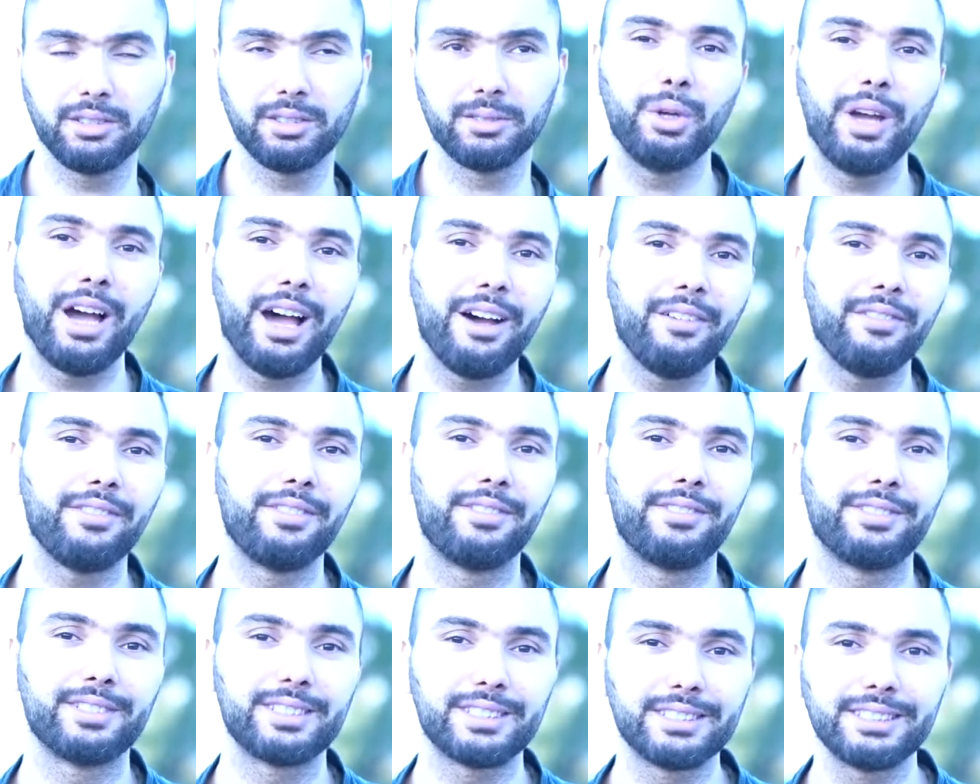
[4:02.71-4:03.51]
We
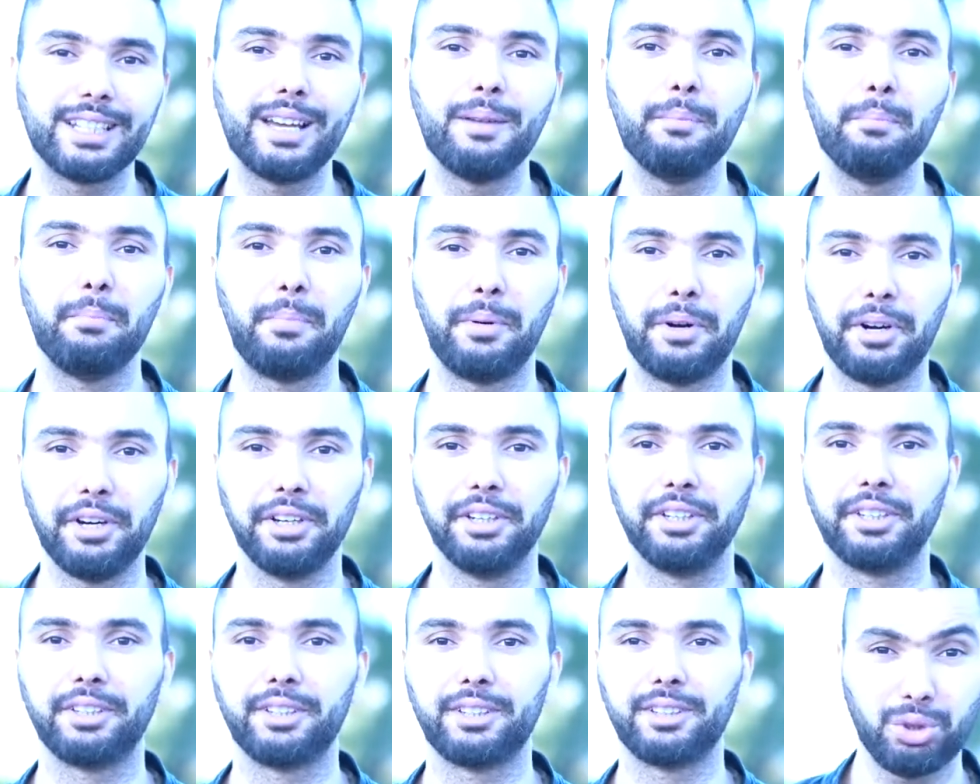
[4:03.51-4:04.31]
have some
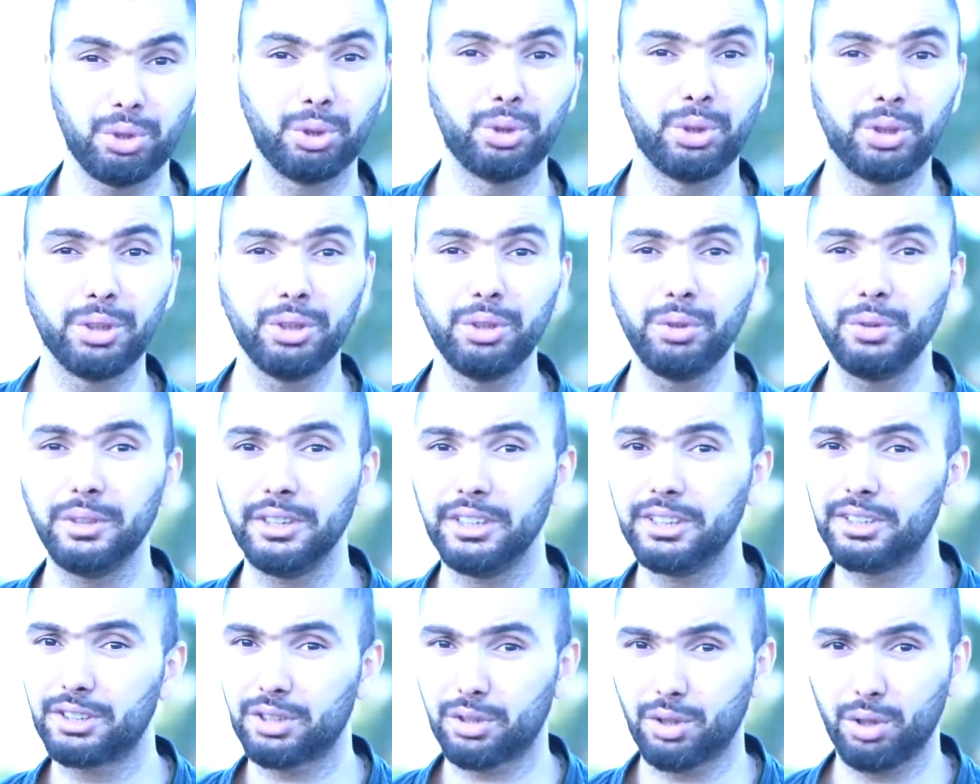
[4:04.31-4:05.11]
break. Toronto,
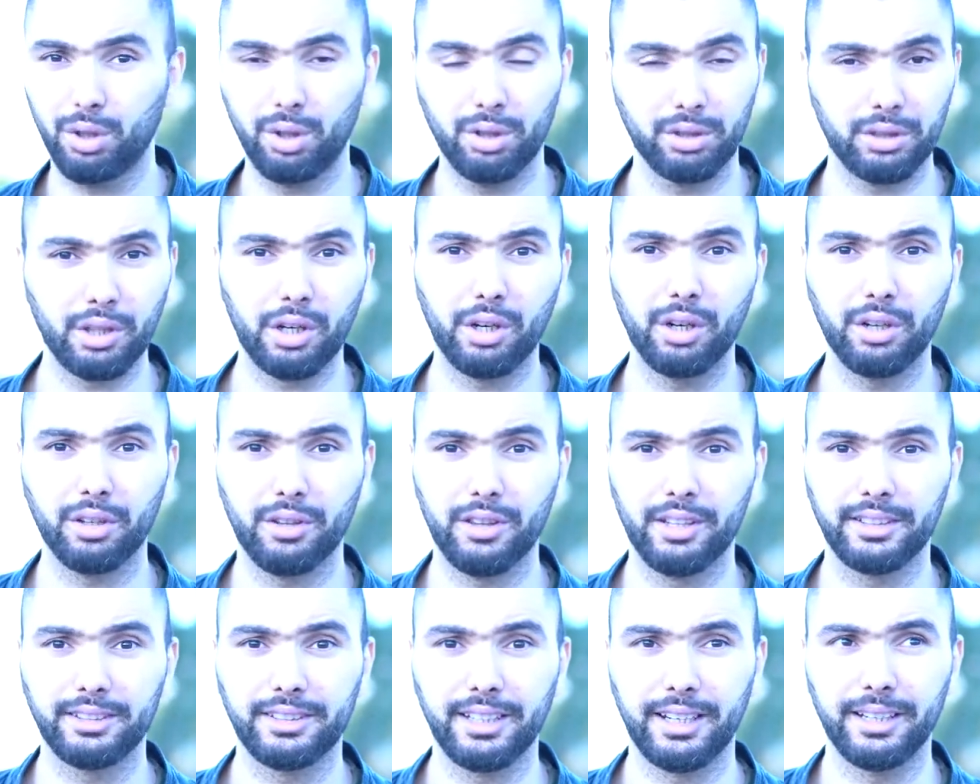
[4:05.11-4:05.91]
it's cold all
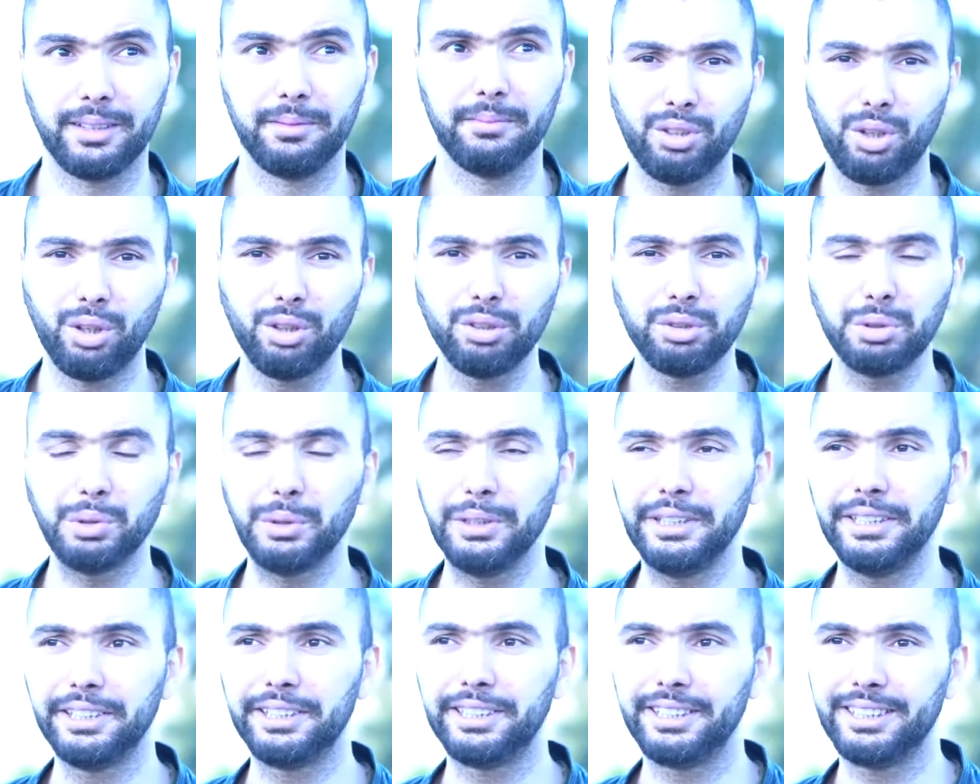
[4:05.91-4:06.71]
the time. Also
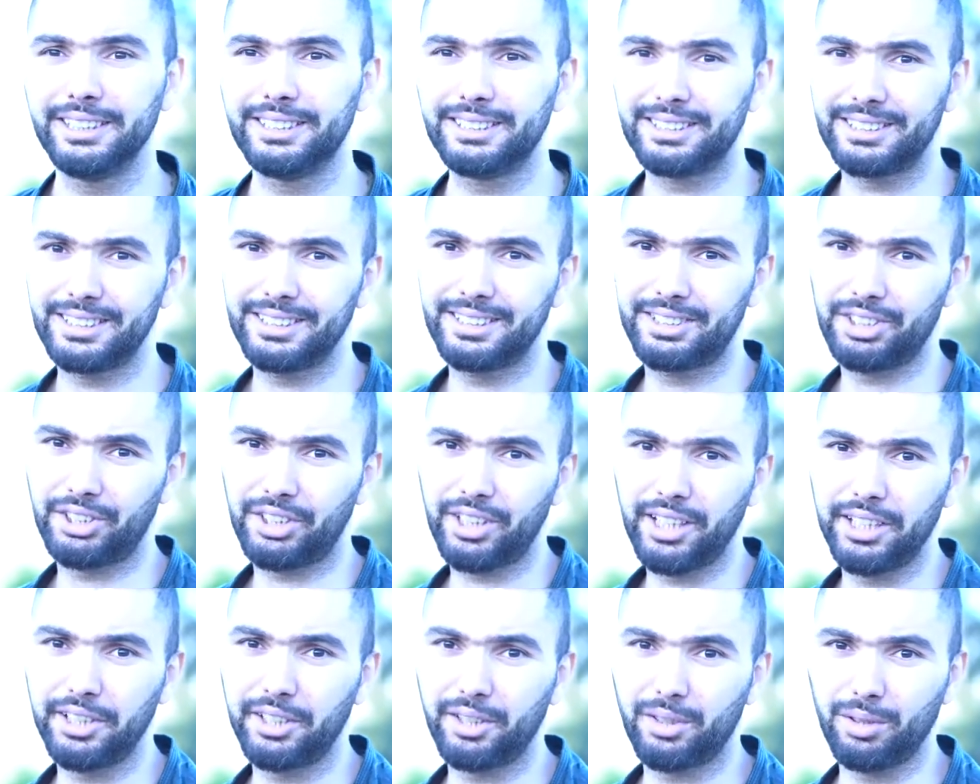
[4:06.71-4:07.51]
here it's a
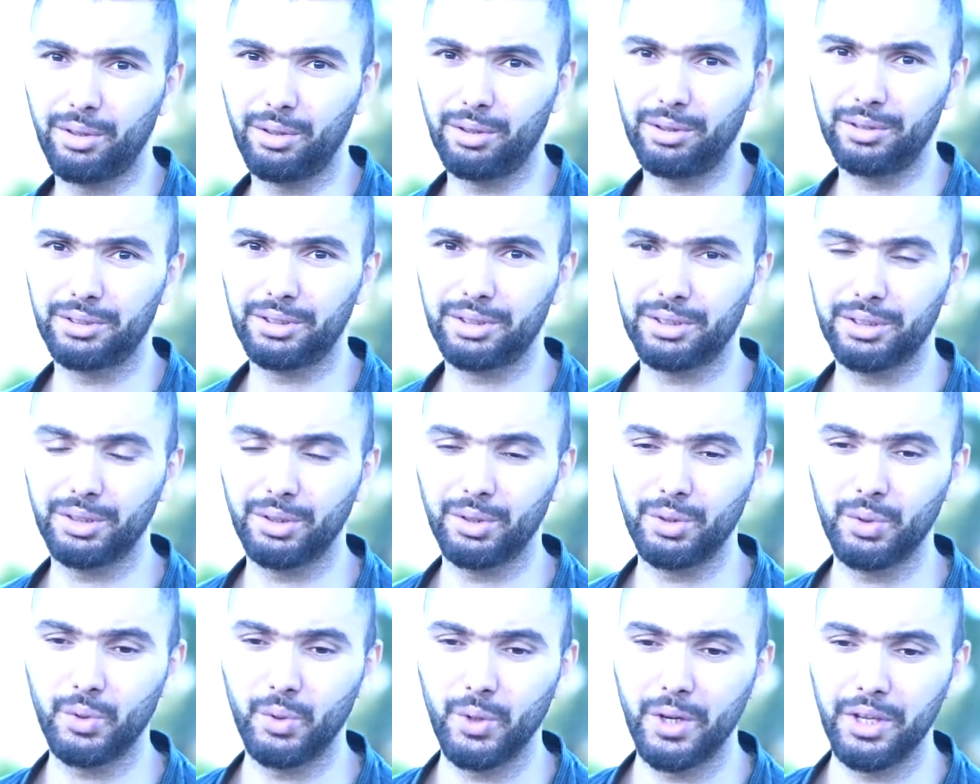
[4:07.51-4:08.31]
dry cold,
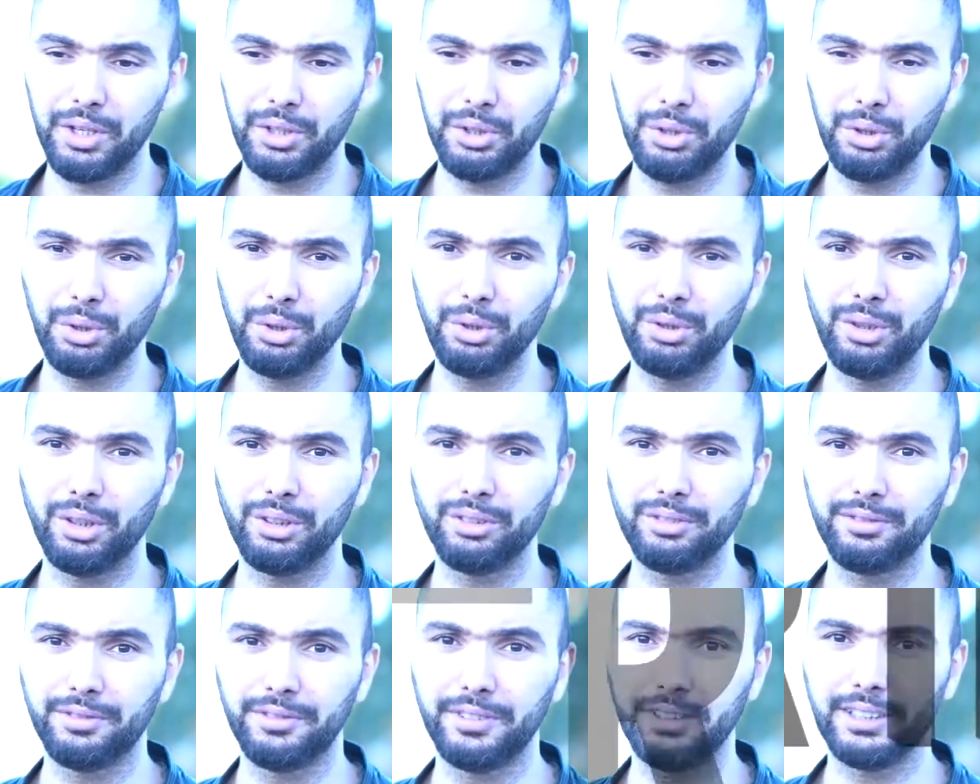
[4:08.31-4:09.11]
so you
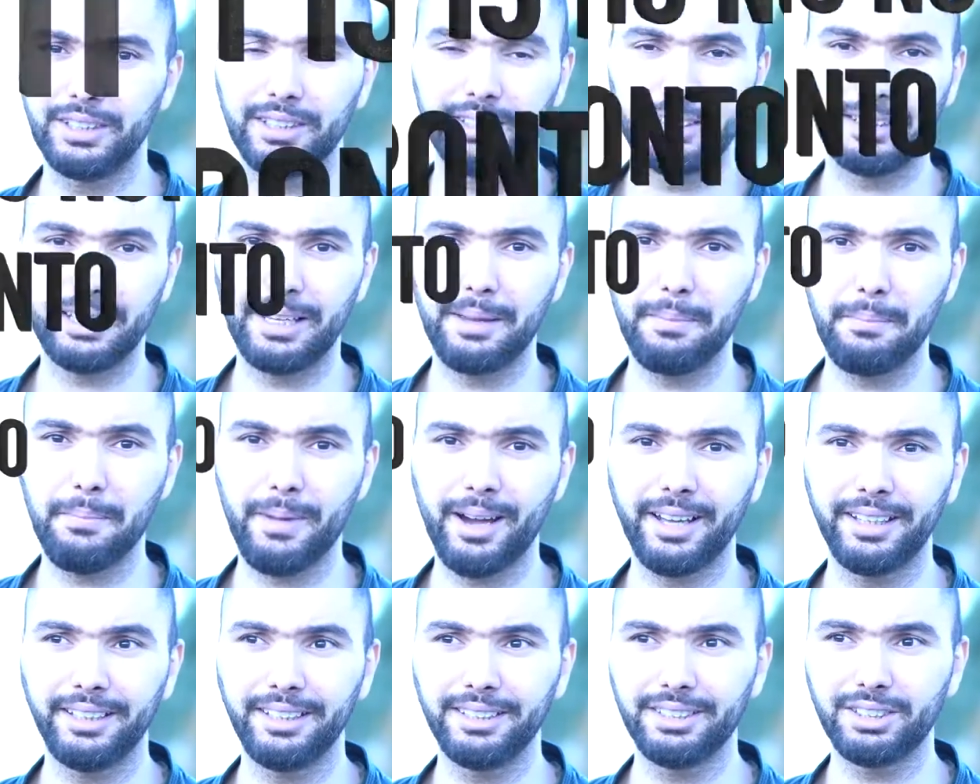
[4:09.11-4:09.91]
don't feel it. A
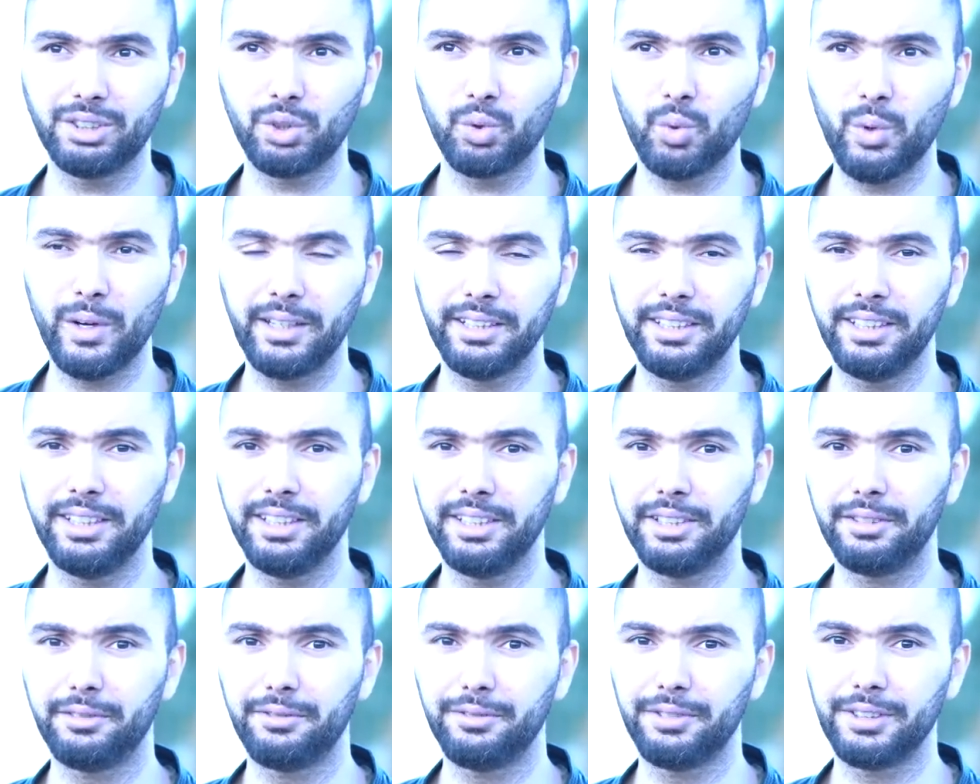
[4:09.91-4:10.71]
-20
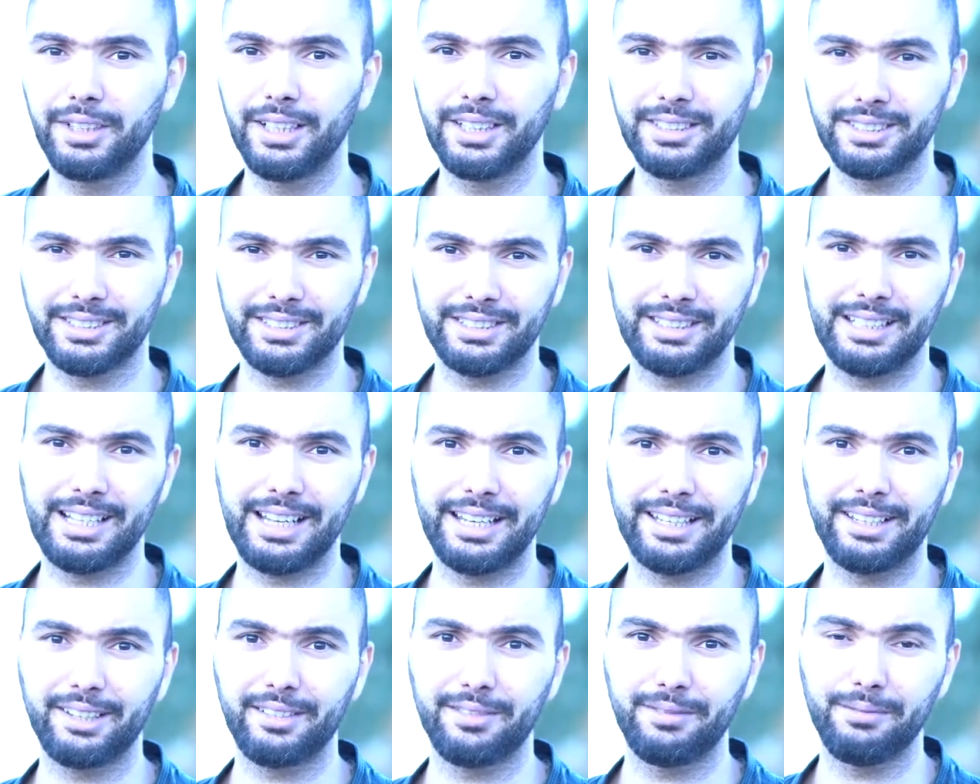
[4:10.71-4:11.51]
here feels
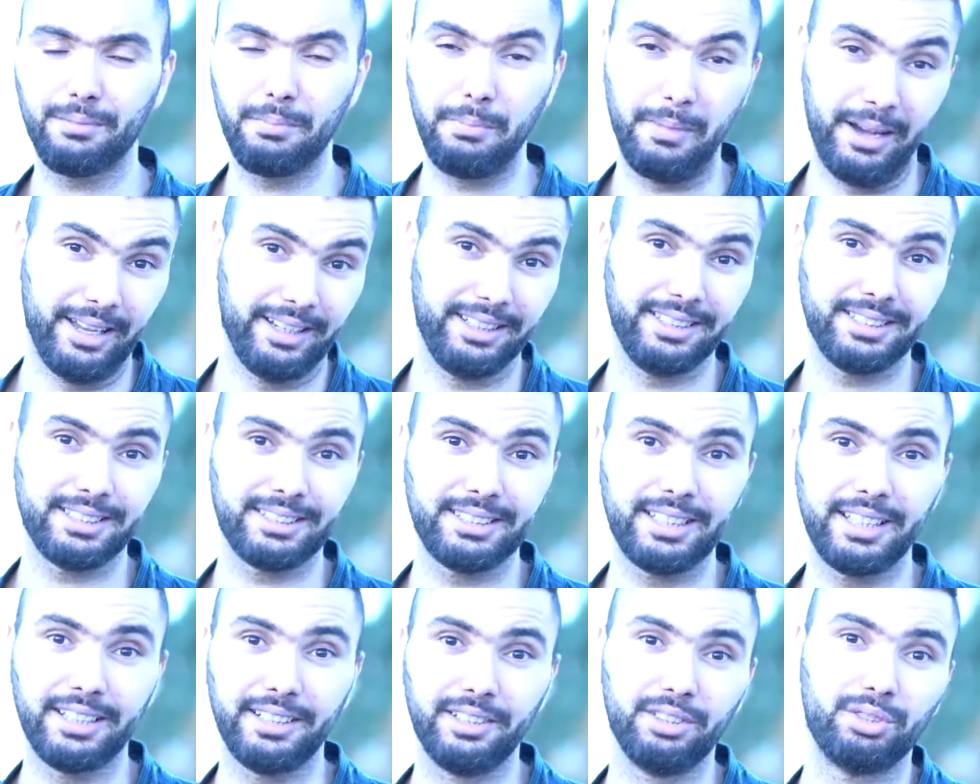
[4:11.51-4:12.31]
like
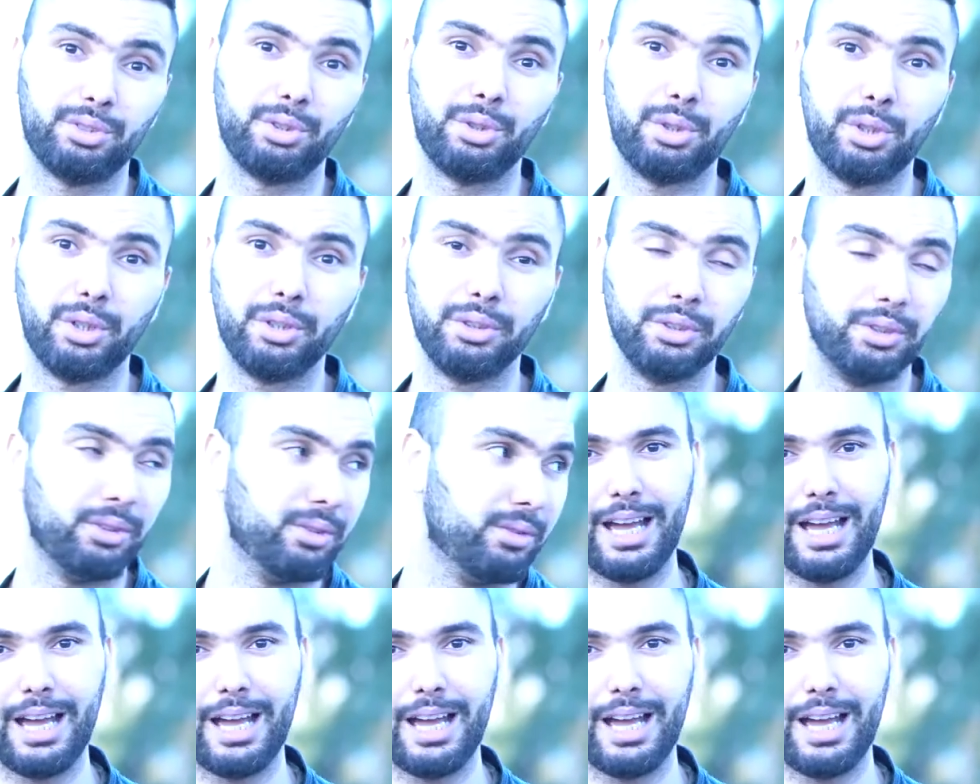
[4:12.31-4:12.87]
-10 in Toronto.